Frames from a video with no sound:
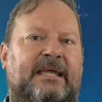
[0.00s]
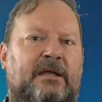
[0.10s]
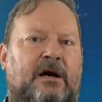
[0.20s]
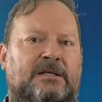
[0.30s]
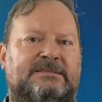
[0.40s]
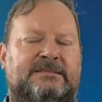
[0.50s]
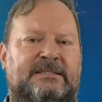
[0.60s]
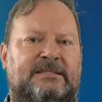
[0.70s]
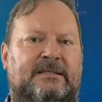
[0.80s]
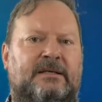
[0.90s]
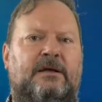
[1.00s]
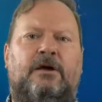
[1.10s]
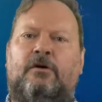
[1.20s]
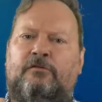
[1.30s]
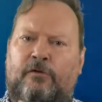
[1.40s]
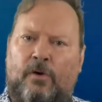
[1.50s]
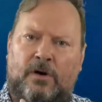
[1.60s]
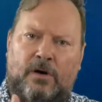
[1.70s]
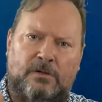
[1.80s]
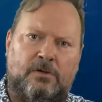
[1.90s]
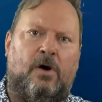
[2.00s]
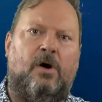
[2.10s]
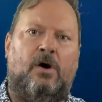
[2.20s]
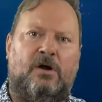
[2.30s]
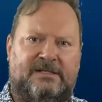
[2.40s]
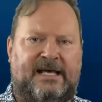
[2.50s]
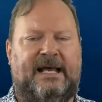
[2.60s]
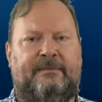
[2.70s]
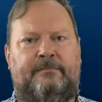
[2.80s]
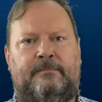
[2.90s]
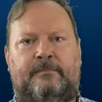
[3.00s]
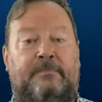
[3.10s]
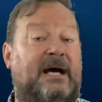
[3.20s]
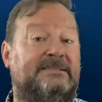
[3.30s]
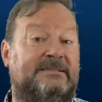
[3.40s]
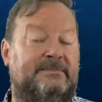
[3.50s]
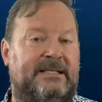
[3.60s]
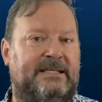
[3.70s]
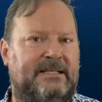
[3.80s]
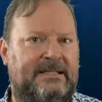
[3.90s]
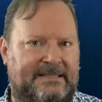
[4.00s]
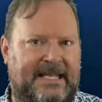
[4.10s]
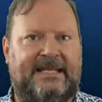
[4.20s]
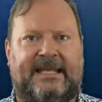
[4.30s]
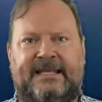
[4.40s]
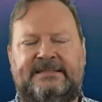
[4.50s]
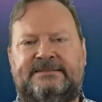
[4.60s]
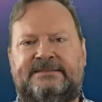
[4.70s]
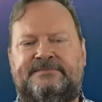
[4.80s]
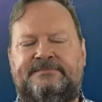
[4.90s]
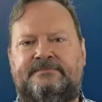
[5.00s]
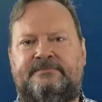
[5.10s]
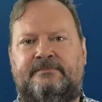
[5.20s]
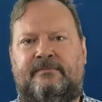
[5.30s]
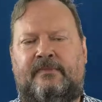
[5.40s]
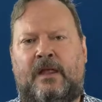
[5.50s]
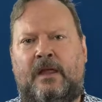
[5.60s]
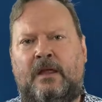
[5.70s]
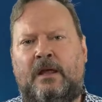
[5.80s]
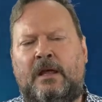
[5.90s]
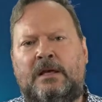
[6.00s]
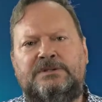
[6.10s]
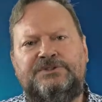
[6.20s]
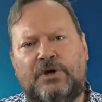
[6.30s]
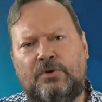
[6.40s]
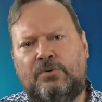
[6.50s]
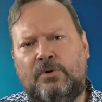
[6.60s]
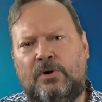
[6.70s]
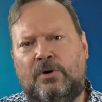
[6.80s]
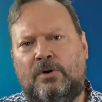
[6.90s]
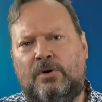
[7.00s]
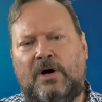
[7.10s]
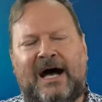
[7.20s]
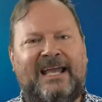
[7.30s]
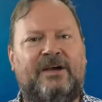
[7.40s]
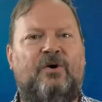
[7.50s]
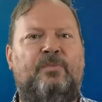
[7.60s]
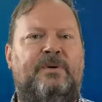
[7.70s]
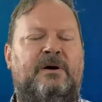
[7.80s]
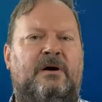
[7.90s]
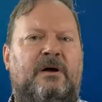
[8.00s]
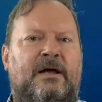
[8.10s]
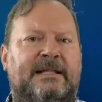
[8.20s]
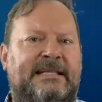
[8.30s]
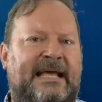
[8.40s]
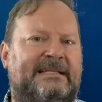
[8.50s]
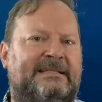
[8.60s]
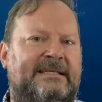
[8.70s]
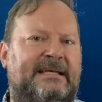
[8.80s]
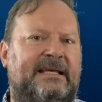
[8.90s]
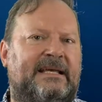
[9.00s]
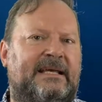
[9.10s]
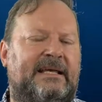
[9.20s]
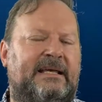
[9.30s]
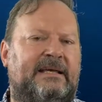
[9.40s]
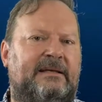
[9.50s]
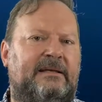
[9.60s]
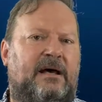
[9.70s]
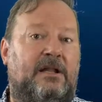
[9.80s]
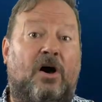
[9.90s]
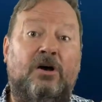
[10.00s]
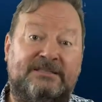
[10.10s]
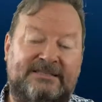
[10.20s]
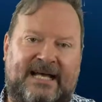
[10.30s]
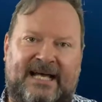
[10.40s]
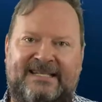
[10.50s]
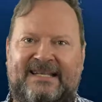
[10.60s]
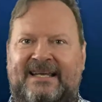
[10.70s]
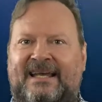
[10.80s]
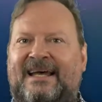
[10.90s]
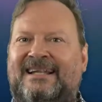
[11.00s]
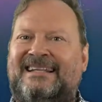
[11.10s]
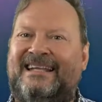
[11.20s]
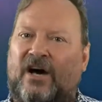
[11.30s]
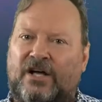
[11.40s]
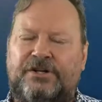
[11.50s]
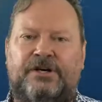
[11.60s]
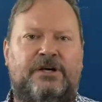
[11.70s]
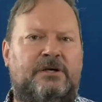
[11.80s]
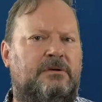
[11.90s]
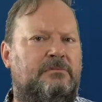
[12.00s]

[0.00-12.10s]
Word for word: constant for a long time, possibly decades. So I hope that uh, alongside the other